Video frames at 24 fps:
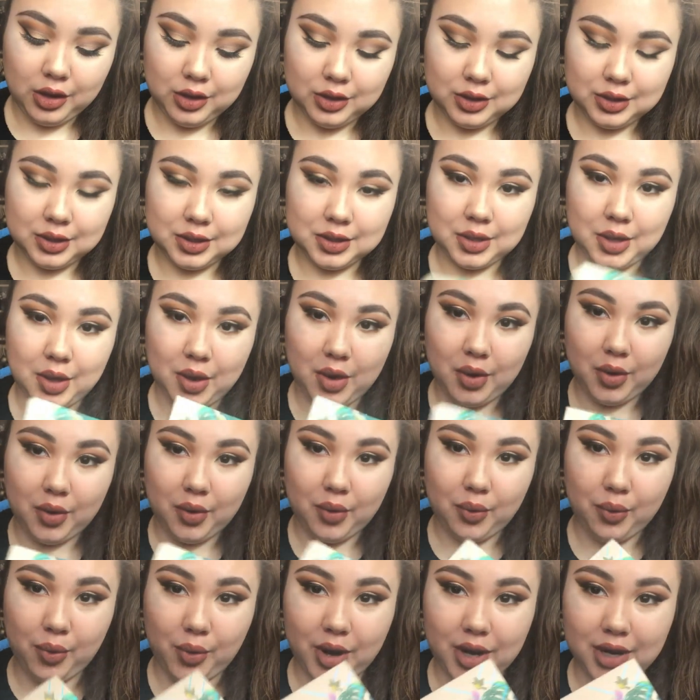So
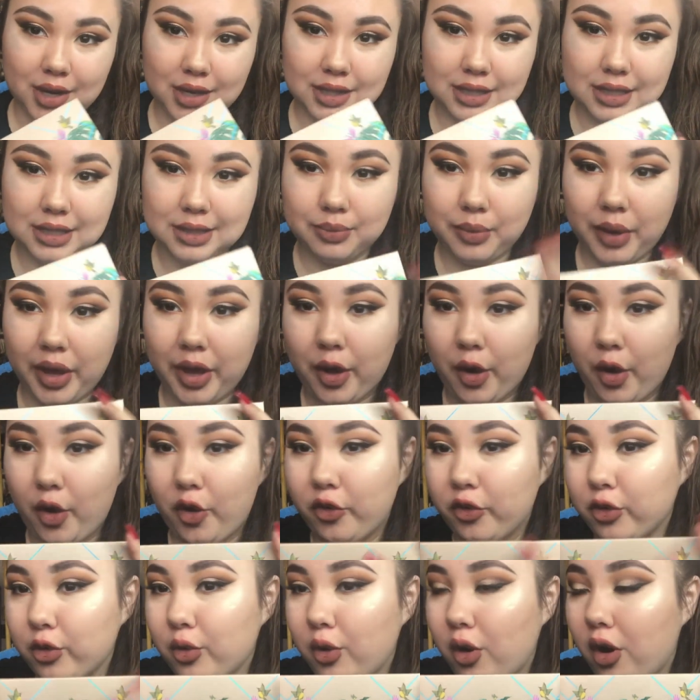what is my
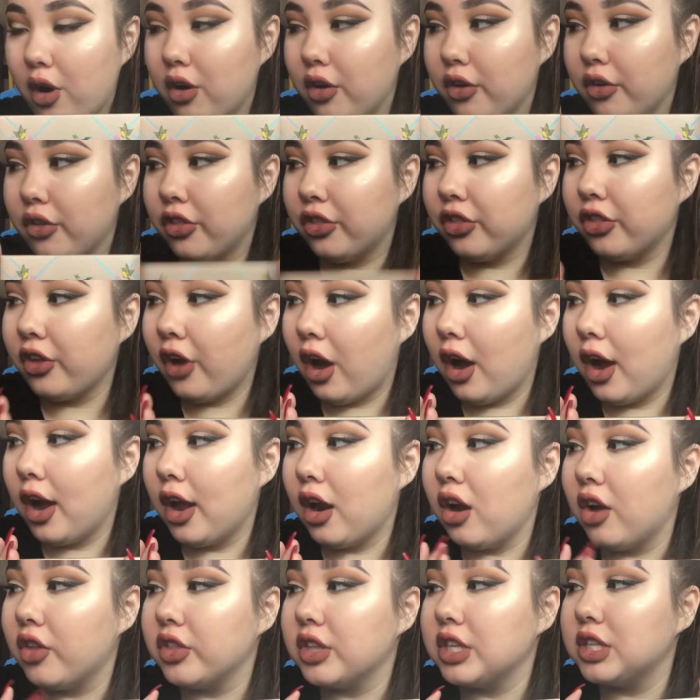overall
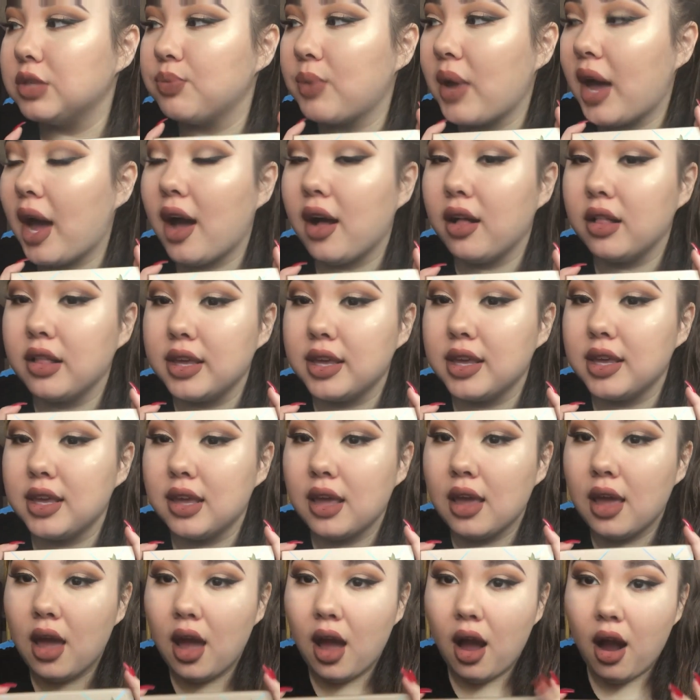thought on this palette?
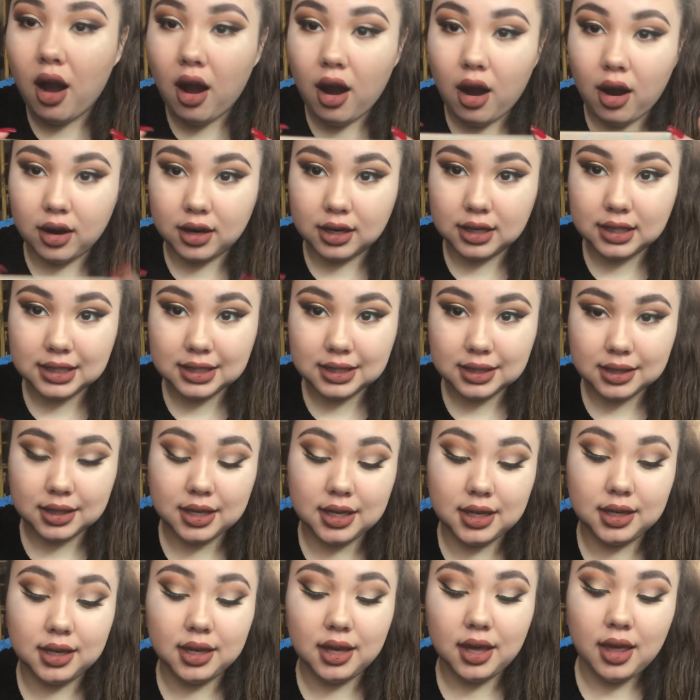
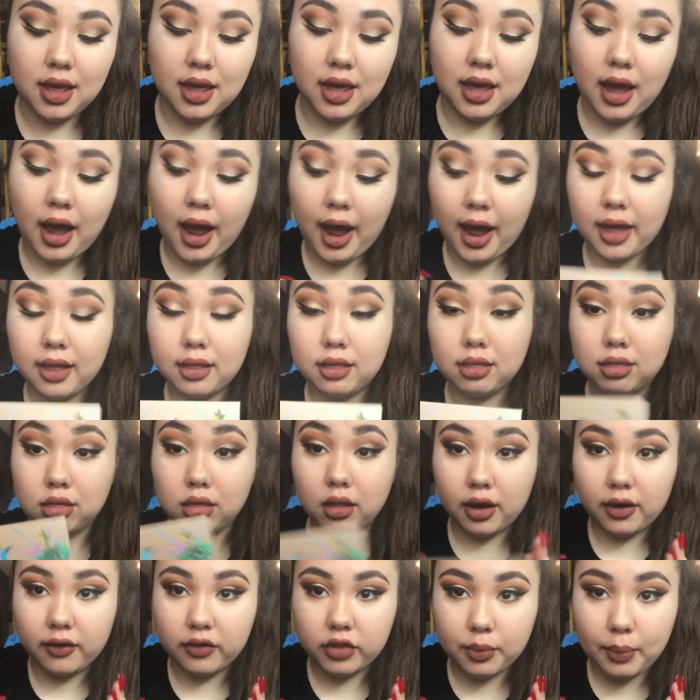Honestly, I
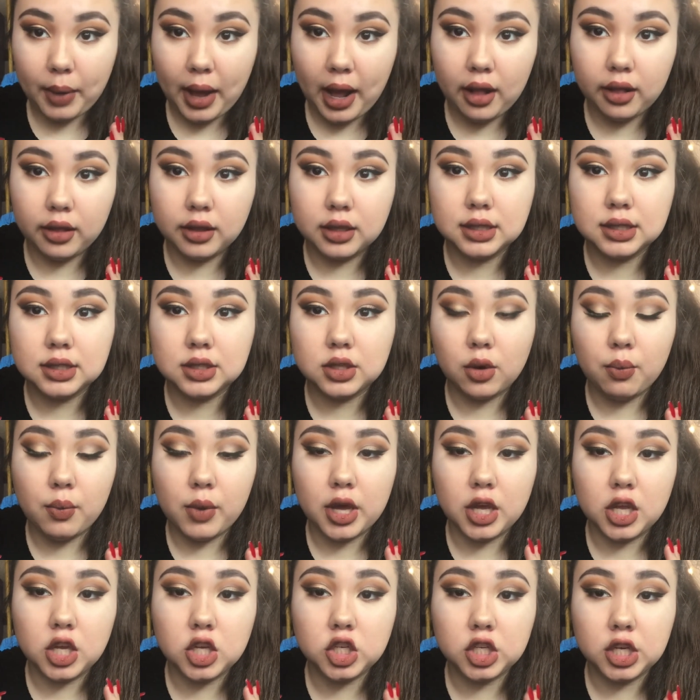love the palette so
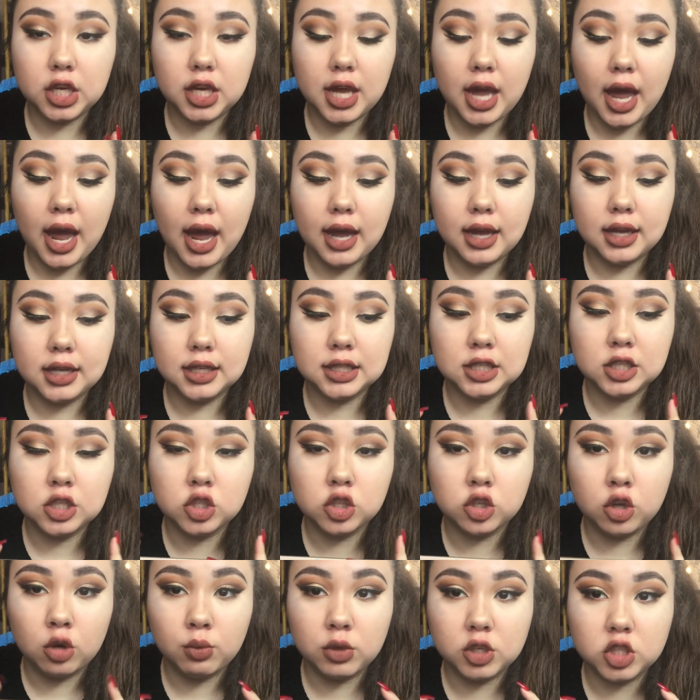much. It has
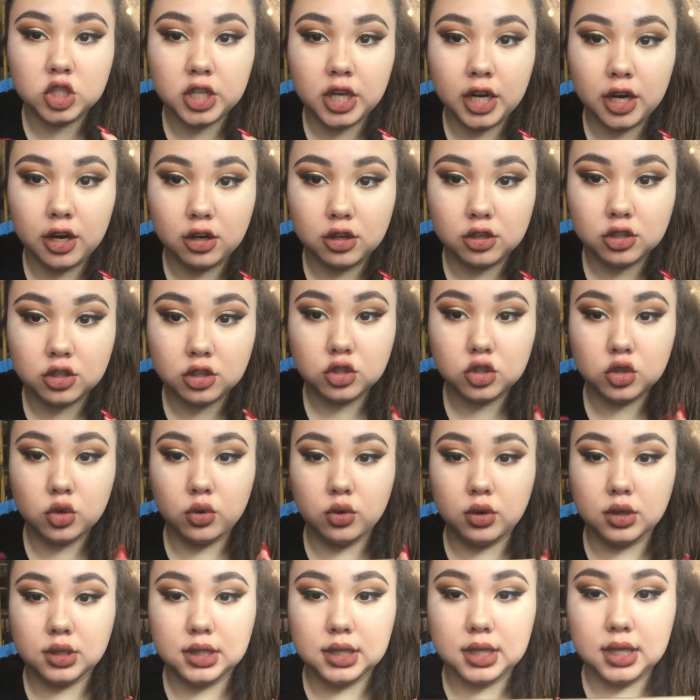so much character
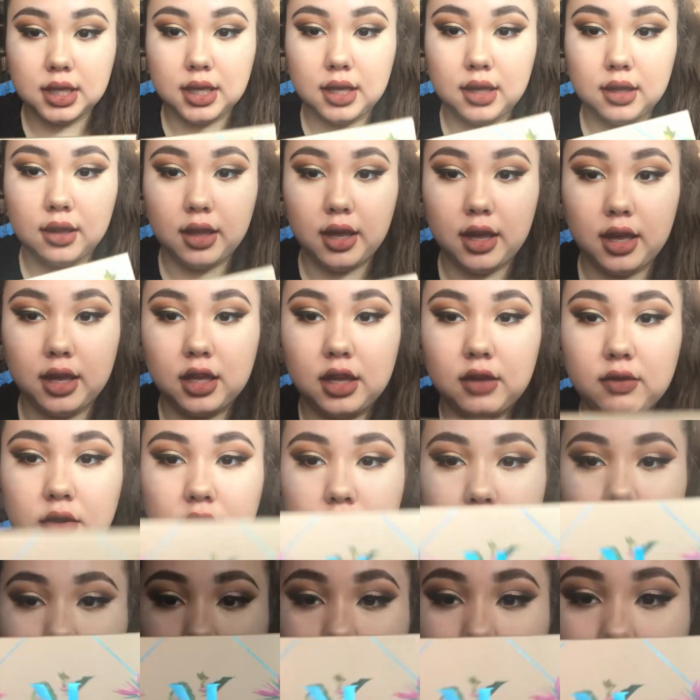towards it. Like,
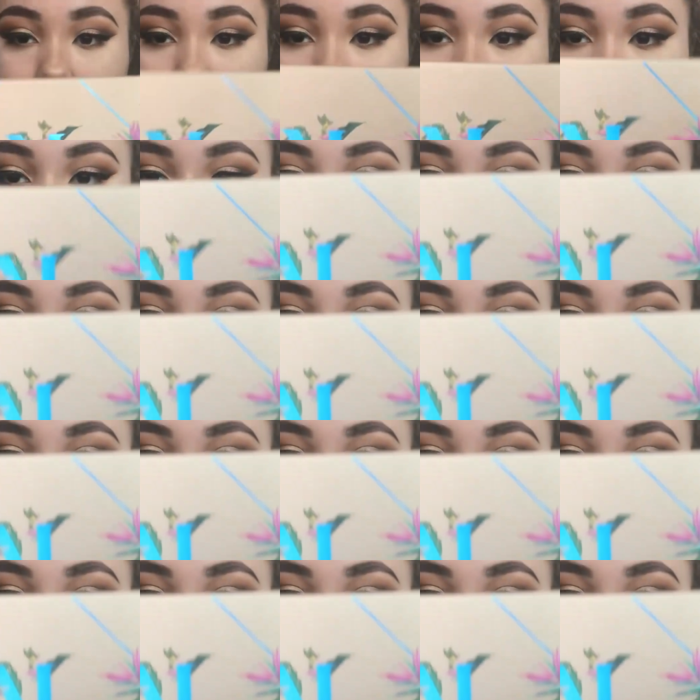even looking at